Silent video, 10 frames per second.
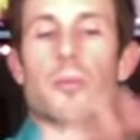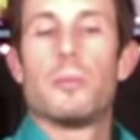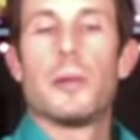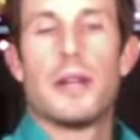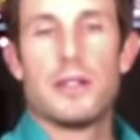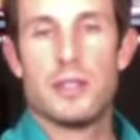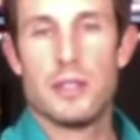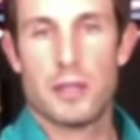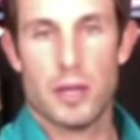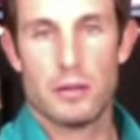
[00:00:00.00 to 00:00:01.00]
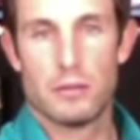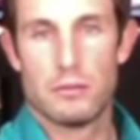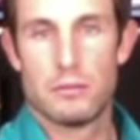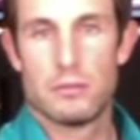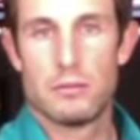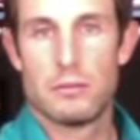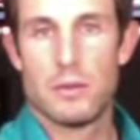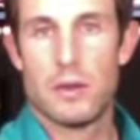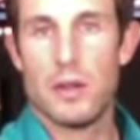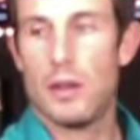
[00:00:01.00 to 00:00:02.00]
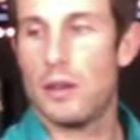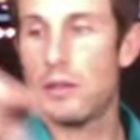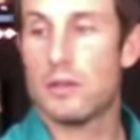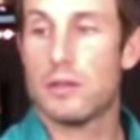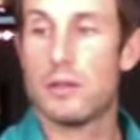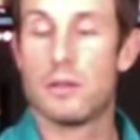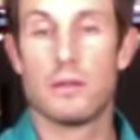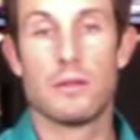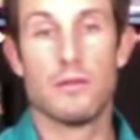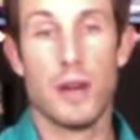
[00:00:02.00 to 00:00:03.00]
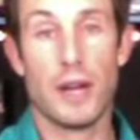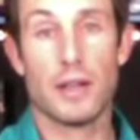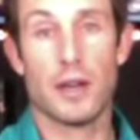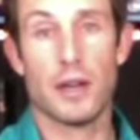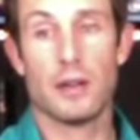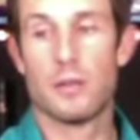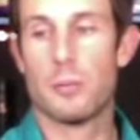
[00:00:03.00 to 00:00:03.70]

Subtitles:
Bloody Caesar is vodka,